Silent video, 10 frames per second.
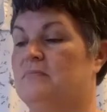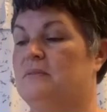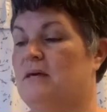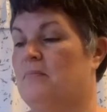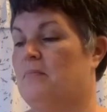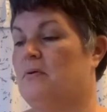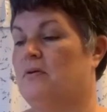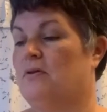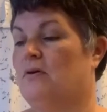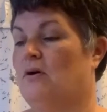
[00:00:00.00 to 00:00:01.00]
September
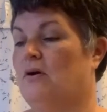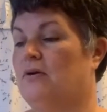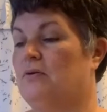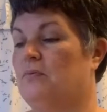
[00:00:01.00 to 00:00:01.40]
in the garden,